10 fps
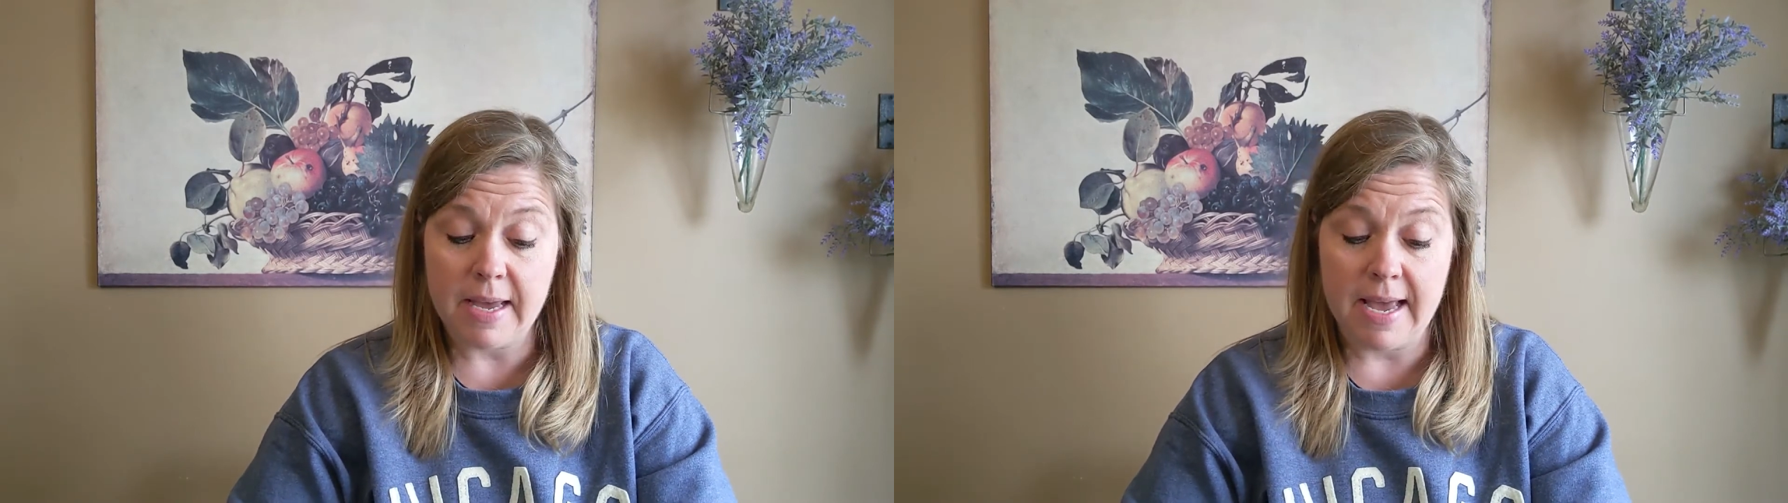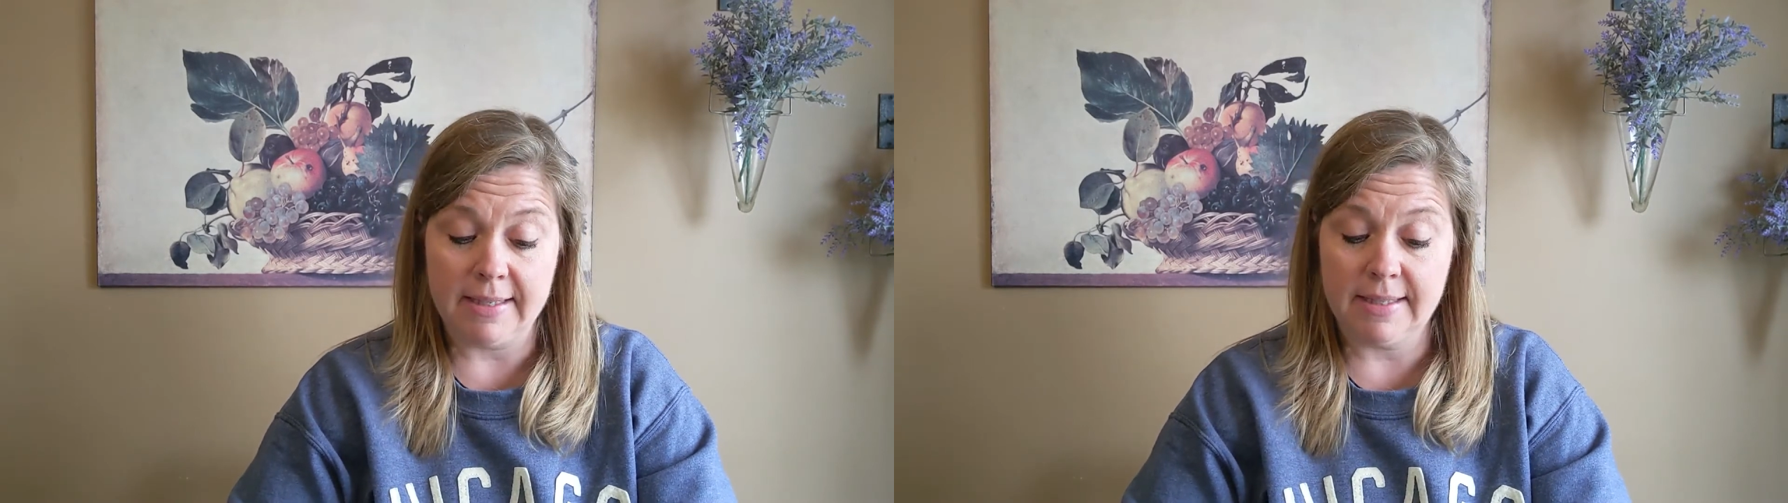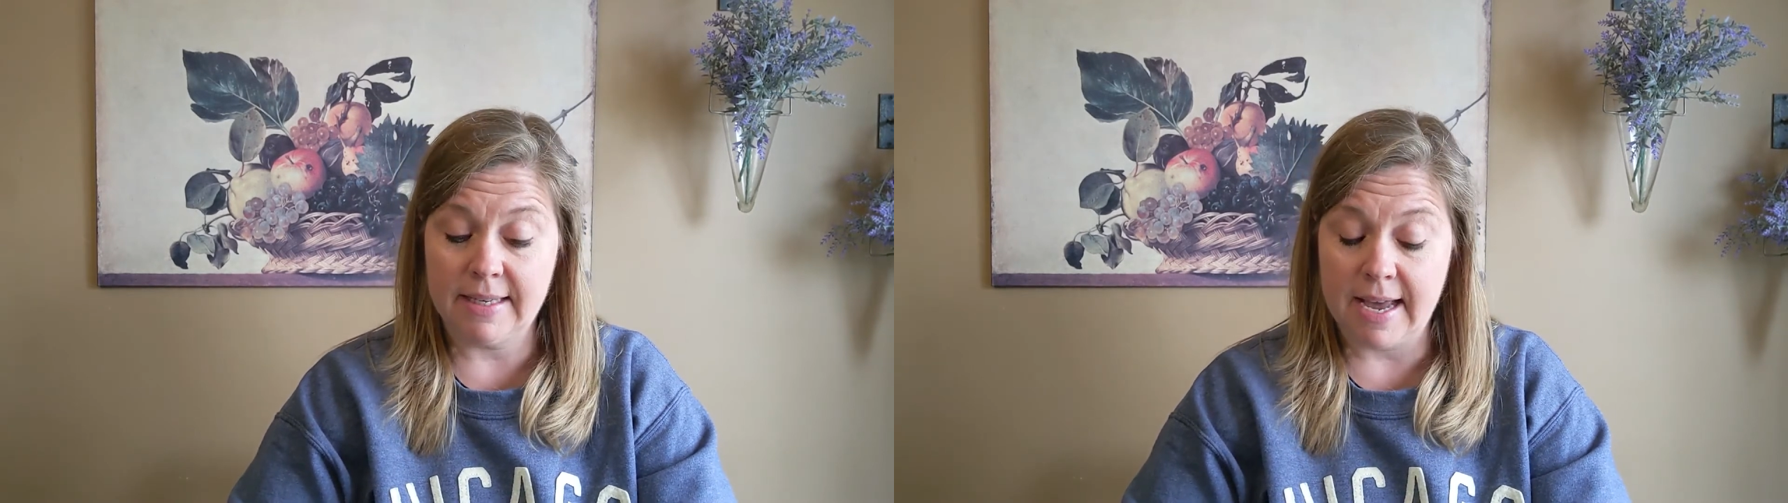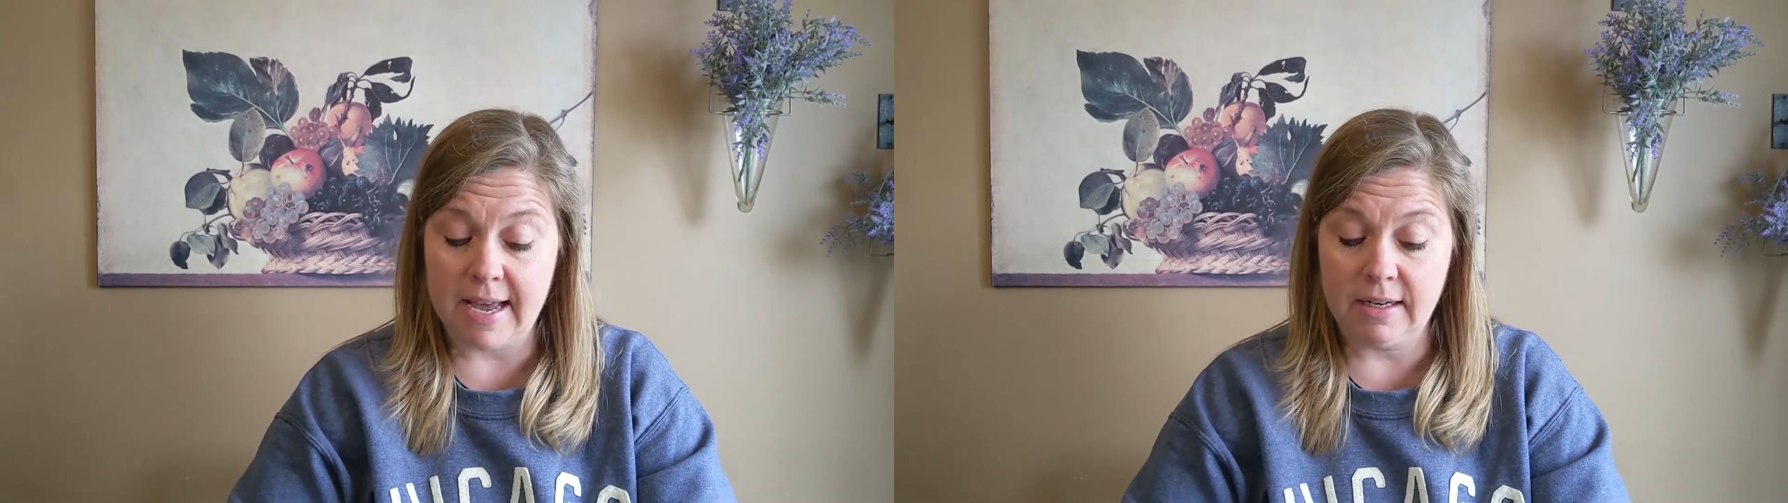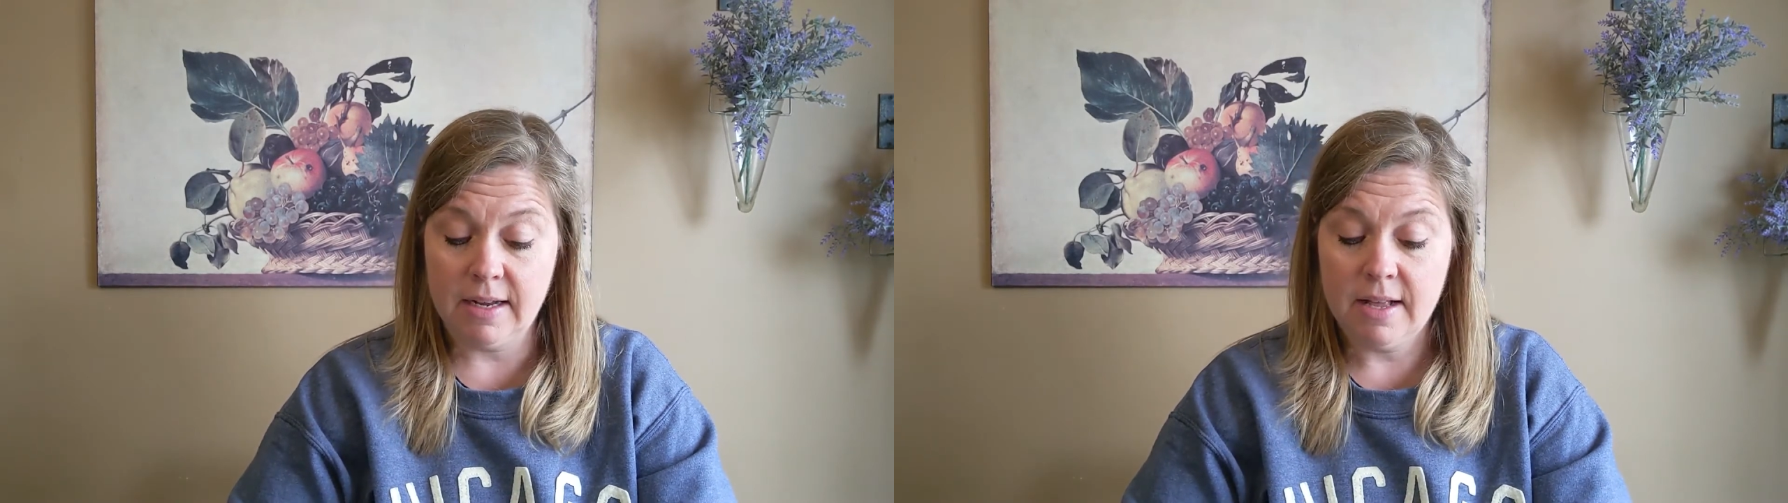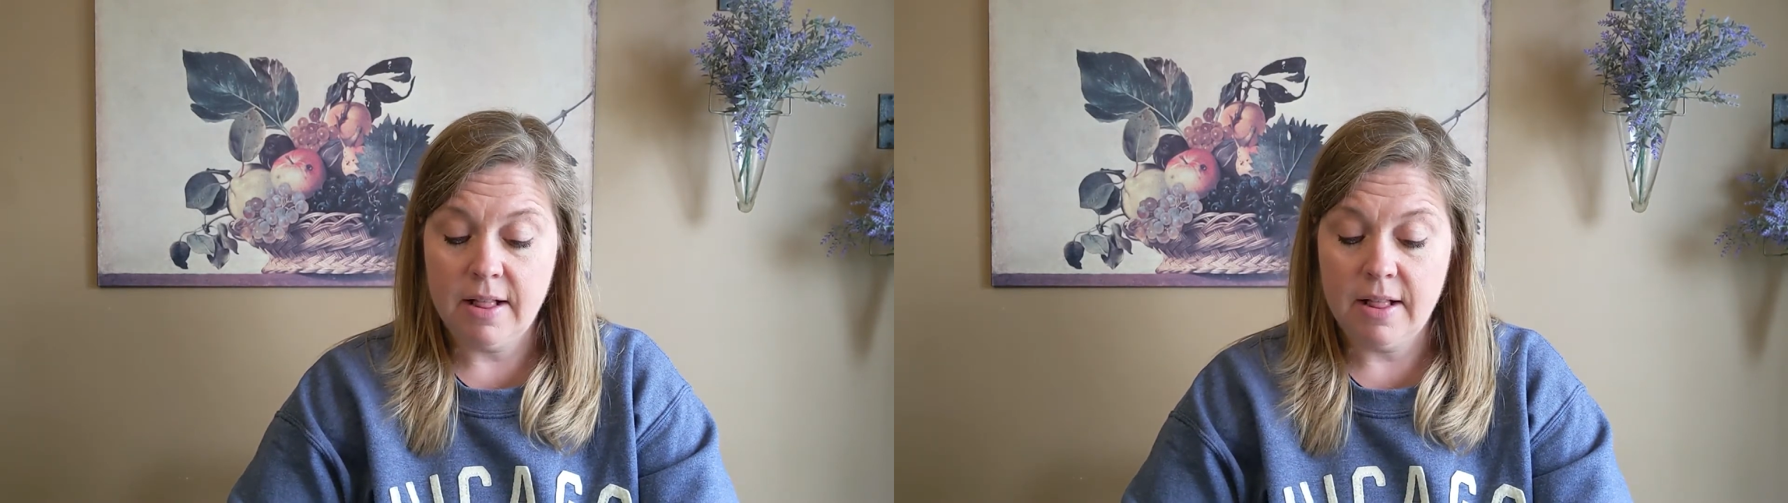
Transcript: had said,